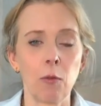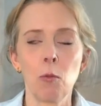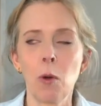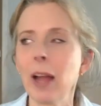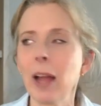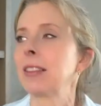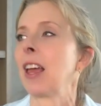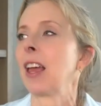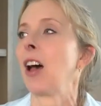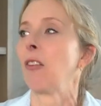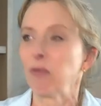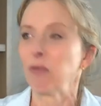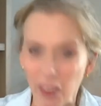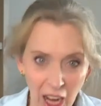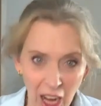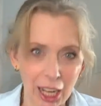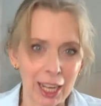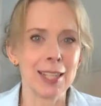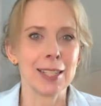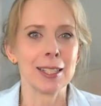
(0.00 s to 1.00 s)
what the
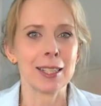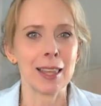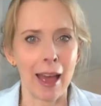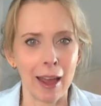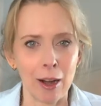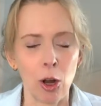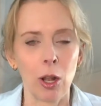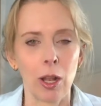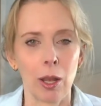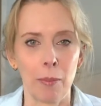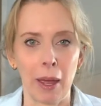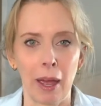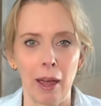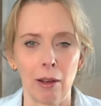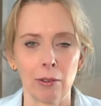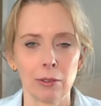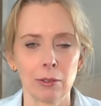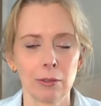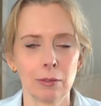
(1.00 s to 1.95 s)
is that all about?